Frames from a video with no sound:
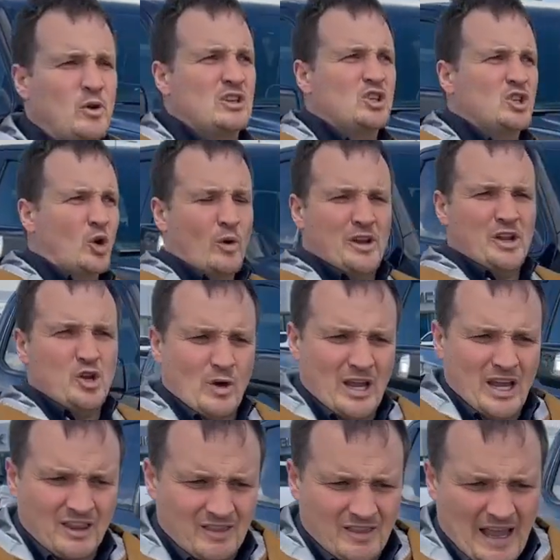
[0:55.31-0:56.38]
So when you
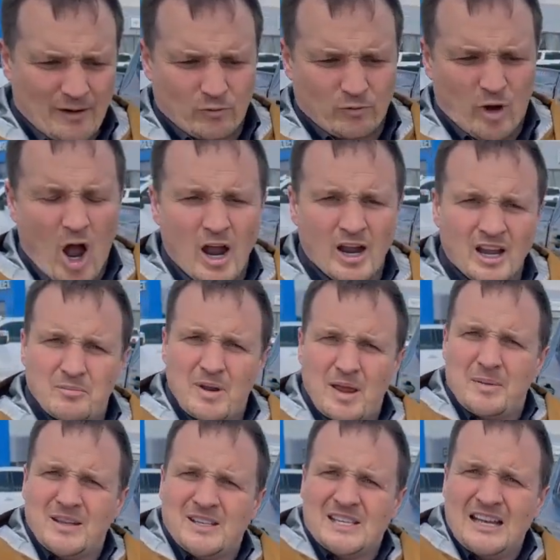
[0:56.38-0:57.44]
hit that rock and
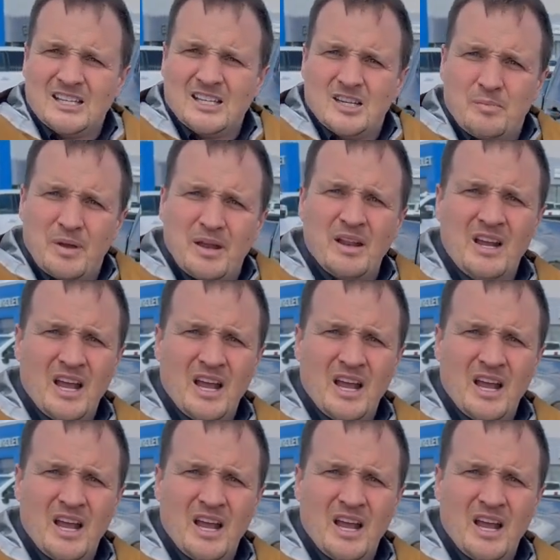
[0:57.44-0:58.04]
maybe dent it a bit,